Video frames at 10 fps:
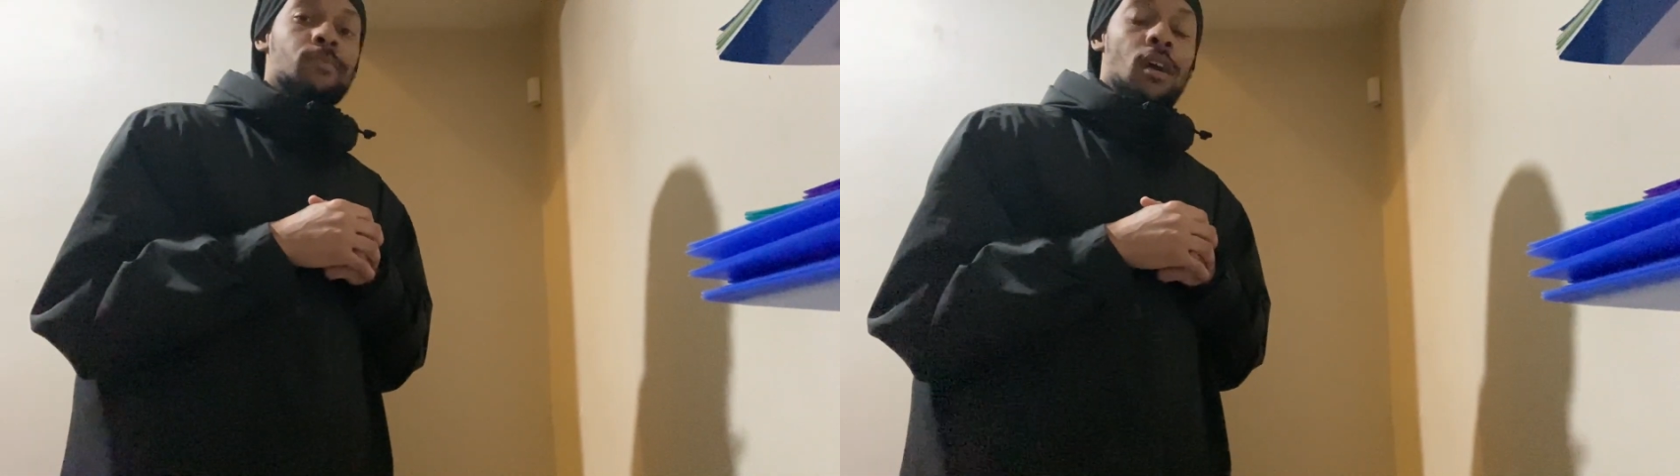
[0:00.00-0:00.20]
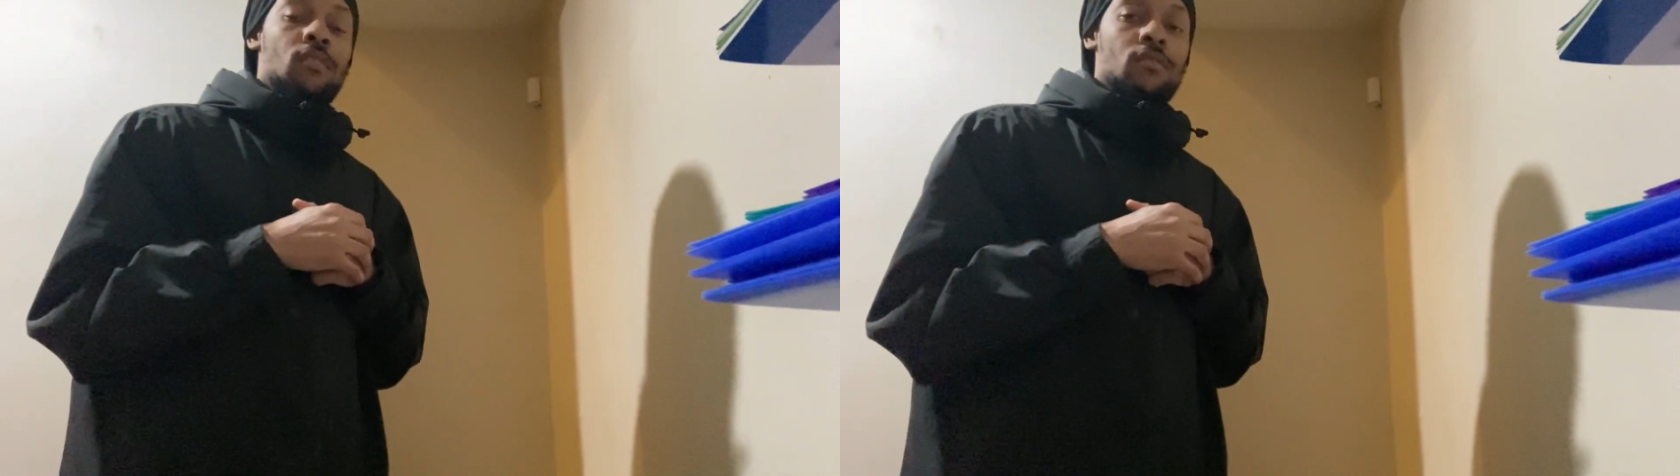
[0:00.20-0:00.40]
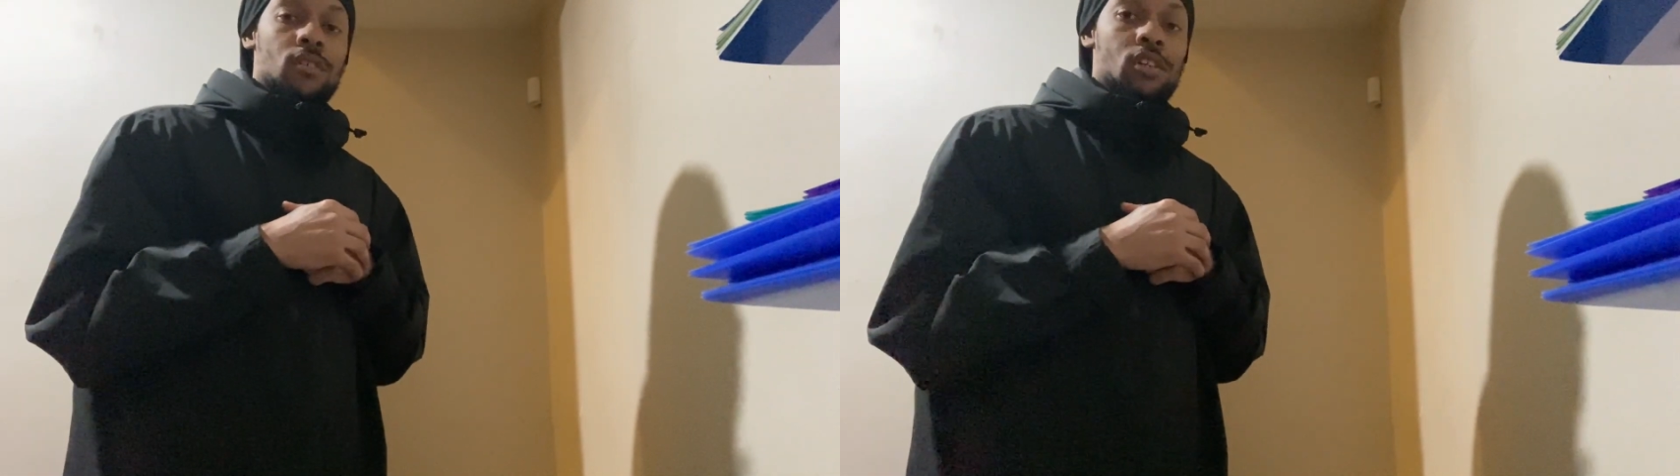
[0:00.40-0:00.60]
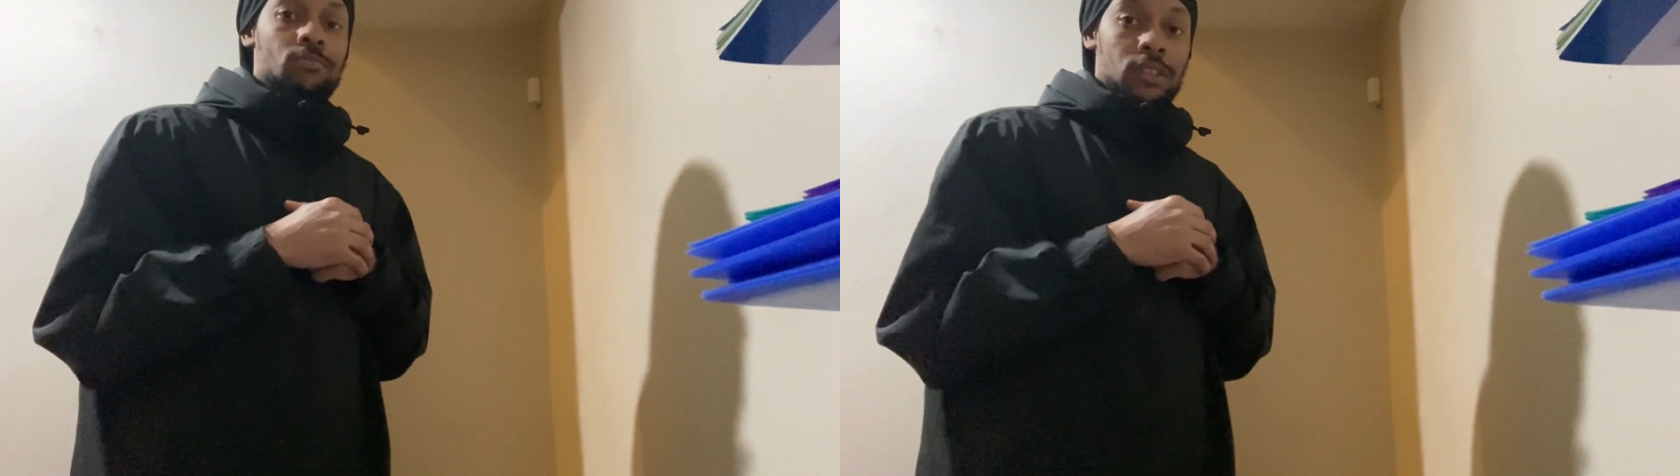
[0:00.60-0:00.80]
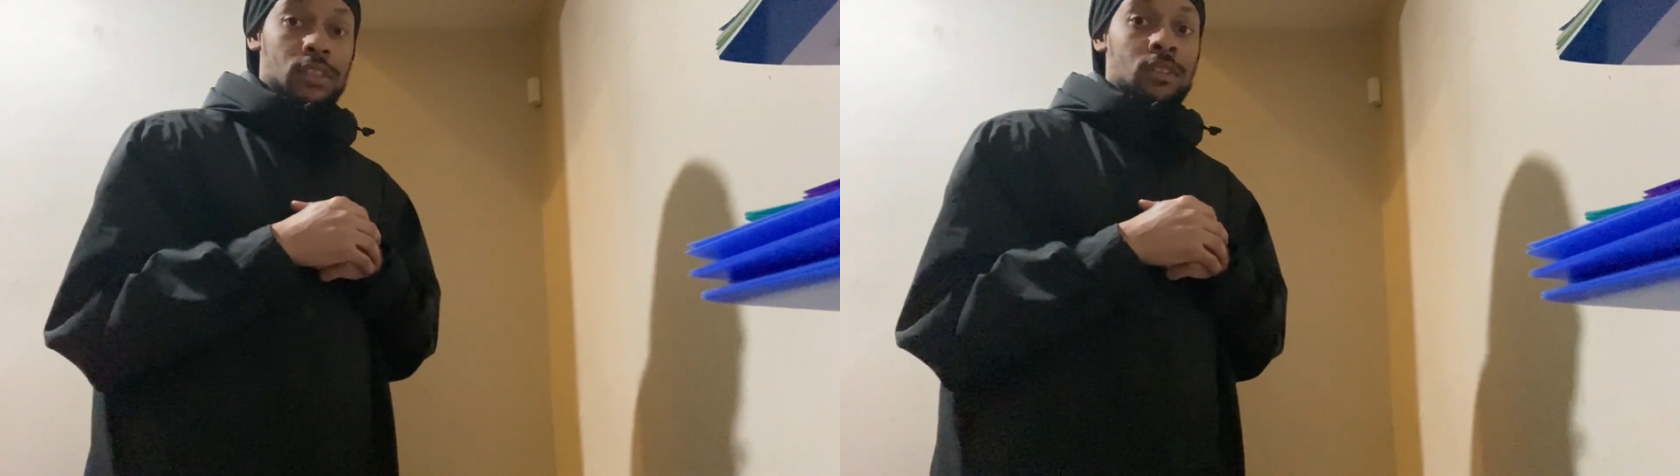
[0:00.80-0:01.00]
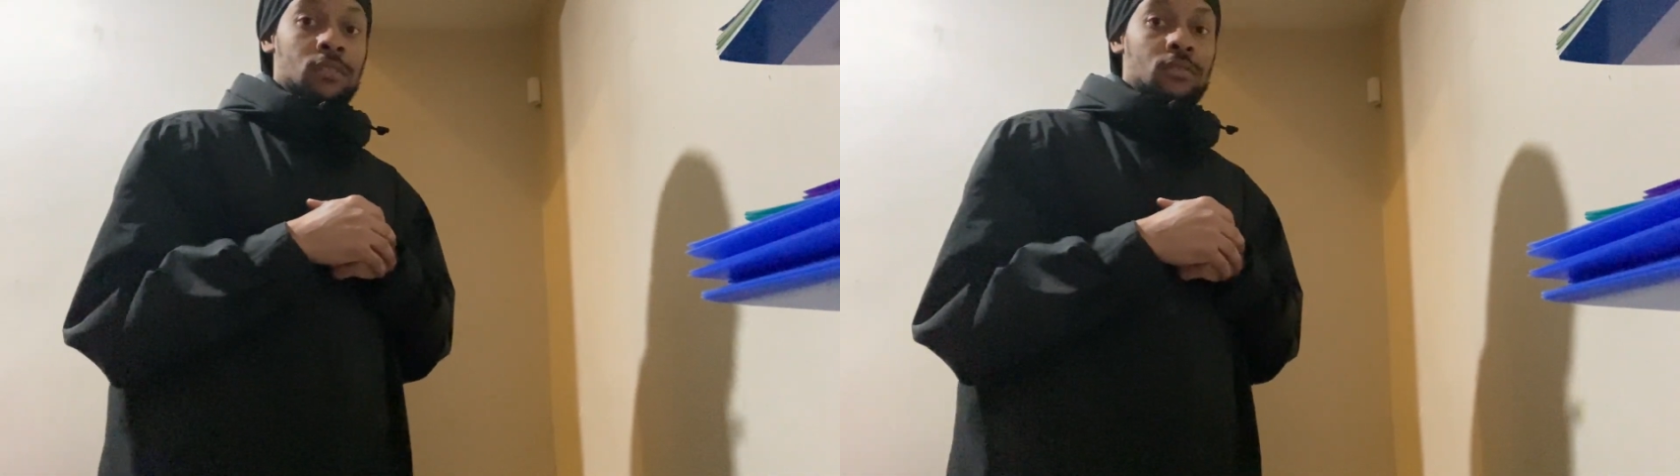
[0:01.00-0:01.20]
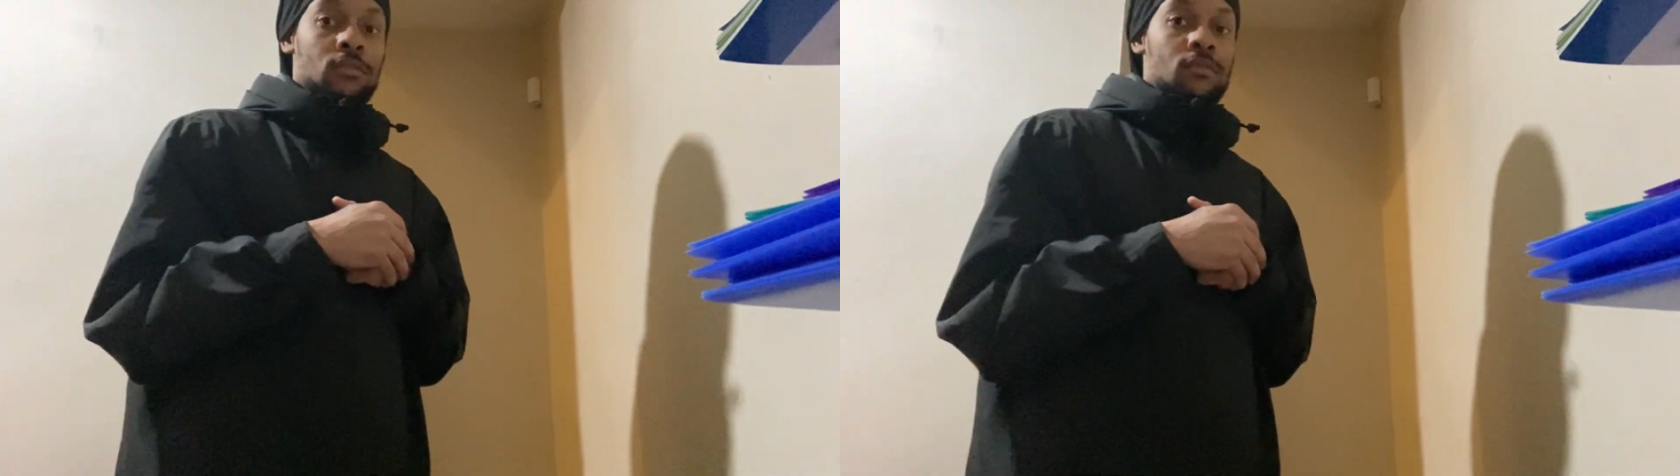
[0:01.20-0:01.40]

bro. You know what I'm saying?